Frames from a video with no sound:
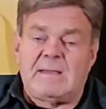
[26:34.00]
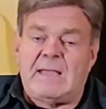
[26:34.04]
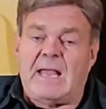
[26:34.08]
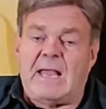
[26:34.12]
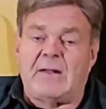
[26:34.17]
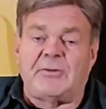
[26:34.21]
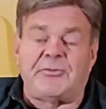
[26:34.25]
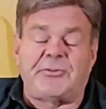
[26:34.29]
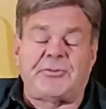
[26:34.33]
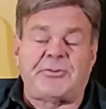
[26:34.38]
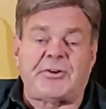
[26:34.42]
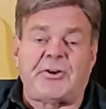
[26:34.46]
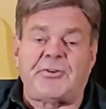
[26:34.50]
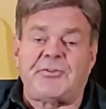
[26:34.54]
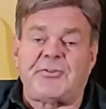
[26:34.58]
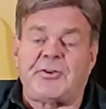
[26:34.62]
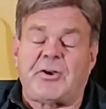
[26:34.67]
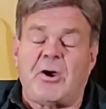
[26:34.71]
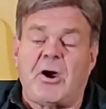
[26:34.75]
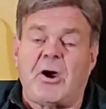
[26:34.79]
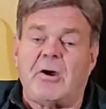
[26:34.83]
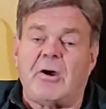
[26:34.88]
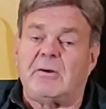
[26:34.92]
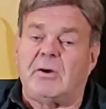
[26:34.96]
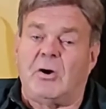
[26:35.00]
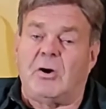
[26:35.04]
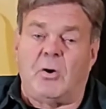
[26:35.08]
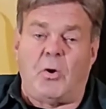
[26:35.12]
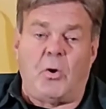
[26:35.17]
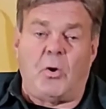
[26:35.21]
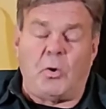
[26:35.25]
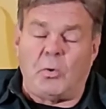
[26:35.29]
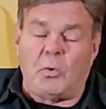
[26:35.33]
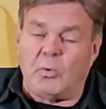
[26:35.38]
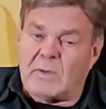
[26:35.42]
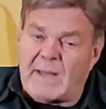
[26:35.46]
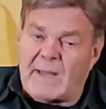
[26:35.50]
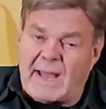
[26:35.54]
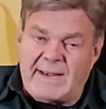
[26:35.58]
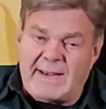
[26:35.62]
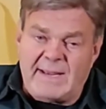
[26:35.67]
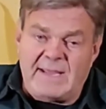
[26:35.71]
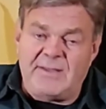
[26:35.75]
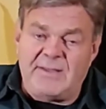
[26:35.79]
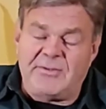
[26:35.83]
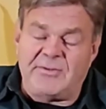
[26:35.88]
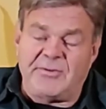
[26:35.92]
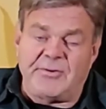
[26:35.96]
it'll start the car a whole lot
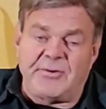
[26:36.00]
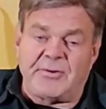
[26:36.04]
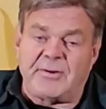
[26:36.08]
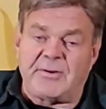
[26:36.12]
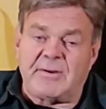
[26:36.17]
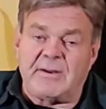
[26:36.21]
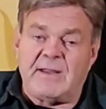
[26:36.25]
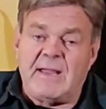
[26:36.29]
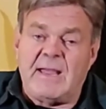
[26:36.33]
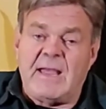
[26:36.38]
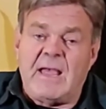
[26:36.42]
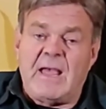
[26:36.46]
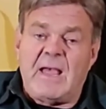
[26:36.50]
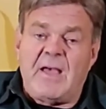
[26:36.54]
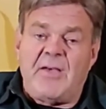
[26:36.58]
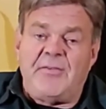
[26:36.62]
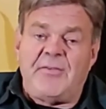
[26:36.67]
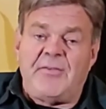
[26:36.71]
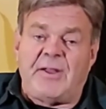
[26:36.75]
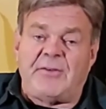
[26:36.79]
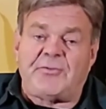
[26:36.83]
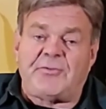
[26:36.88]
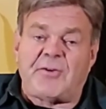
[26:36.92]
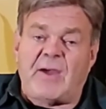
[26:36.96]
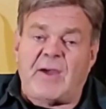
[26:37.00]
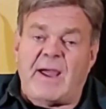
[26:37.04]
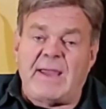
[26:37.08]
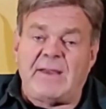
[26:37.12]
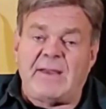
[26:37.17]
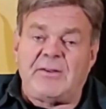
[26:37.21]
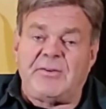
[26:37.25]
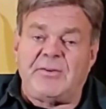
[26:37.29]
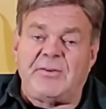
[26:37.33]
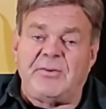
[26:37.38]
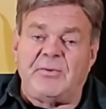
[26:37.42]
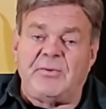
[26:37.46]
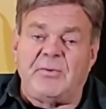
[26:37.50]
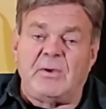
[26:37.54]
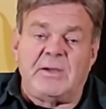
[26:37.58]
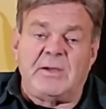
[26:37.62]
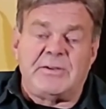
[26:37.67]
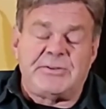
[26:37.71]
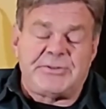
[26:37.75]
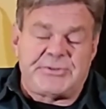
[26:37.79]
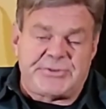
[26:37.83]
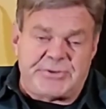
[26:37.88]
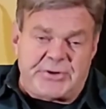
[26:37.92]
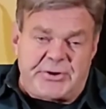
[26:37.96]
easier than trying to
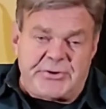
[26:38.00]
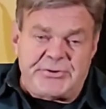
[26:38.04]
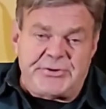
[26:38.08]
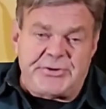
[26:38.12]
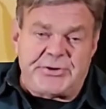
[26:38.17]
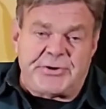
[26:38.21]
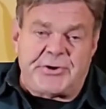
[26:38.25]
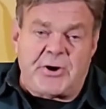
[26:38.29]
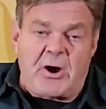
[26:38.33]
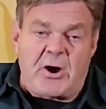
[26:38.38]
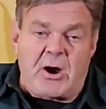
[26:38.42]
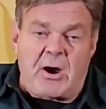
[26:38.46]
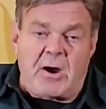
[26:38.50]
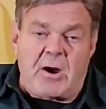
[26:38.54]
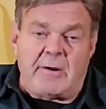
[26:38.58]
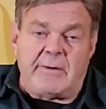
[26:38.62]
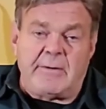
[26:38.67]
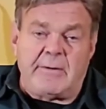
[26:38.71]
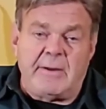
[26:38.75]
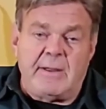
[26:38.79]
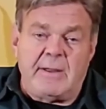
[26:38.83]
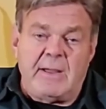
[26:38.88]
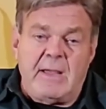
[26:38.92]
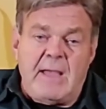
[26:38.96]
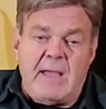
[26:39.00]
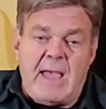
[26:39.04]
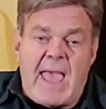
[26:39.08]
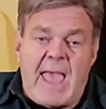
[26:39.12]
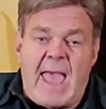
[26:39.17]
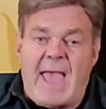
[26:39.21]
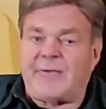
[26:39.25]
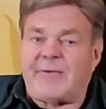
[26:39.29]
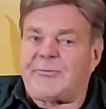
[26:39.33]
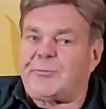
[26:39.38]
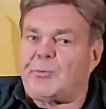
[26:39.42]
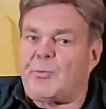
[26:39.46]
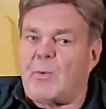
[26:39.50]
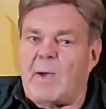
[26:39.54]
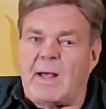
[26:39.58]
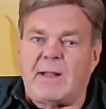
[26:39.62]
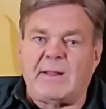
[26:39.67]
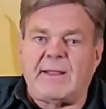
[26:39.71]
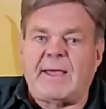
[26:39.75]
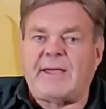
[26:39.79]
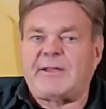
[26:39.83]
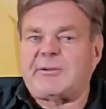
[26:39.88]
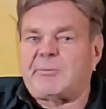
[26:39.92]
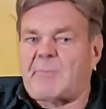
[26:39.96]
start your car as
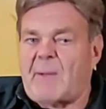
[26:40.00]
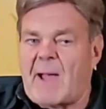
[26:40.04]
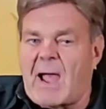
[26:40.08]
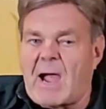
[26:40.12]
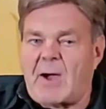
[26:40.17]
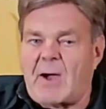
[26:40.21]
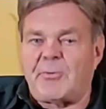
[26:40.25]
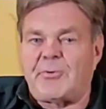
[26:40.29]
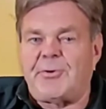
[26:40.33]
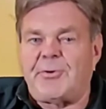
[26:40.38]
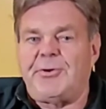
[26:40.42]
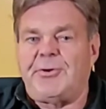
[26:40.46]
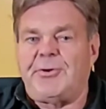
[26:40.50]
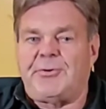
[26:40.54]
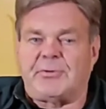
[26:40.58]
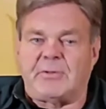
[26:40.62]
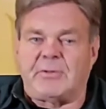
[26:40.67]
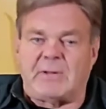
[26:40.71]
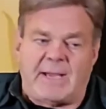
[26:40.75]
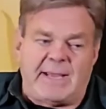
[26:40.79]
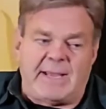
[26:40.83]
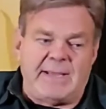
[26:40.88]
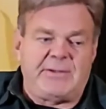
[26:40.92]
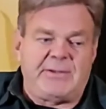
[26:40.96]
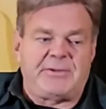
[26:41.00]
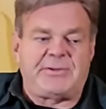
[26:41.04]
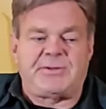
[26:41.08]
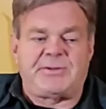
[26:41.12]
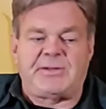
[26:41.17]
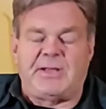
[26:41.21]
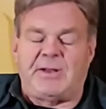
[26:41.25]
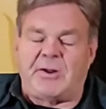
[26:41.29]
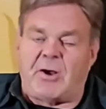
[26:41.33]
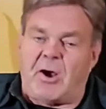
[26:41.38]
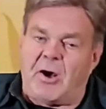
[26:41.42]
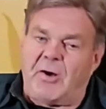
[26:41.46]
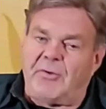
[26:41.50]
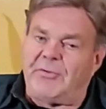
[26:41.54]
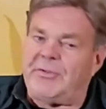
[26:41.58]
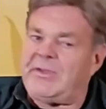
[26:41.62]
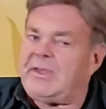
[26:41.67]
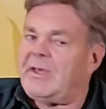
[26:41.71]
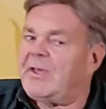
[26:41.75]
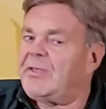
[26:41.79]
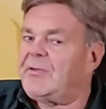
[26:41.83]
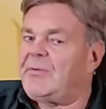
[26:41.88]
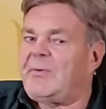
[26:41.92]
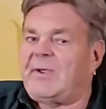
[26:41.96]
well as power your lights and all
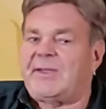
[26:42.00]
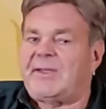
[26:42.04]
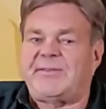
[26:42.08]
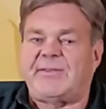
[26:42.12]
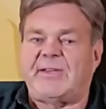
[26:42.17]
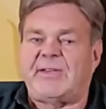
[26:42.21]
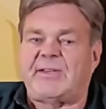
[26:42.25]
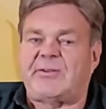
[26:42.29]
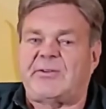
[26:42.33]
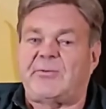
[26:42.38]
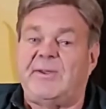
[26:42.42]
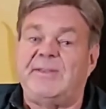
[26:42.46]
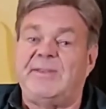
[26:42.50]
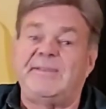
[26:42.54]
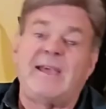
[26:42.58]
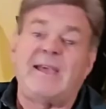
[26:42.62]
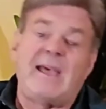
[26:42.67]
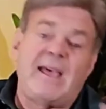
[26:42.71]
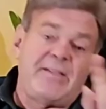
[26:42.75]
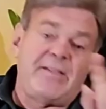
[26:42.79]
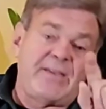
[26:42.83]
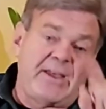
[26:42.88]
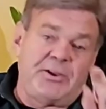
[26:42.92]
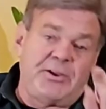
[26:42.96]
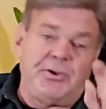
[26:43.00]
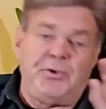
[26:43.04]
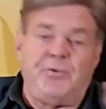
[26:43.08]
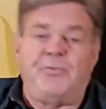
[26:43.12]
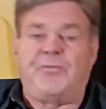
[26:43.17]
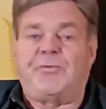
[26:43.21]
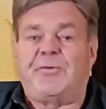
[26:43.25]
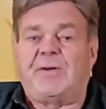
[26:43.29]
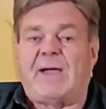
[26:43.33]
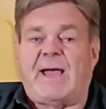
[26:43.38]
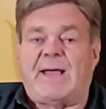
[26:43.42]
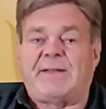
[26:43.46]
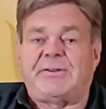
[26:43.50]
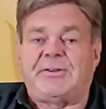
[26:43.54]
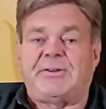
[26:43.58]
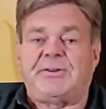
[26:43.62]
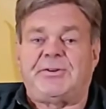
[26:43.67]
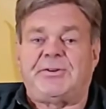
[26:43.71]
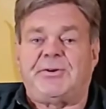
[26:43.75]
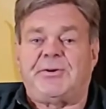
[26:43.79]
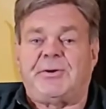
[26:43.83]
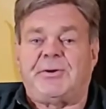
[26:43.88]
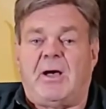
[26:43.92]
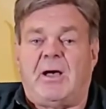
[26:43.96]
the other accessories that you forgot to
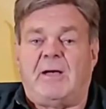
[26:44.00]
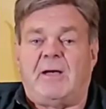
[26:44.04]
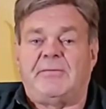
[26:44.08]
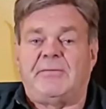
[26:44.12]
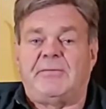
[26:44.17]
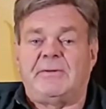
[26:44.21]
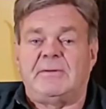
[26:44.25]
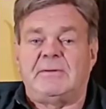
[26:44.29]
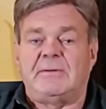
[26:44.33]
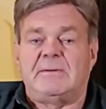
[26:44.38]
turn off.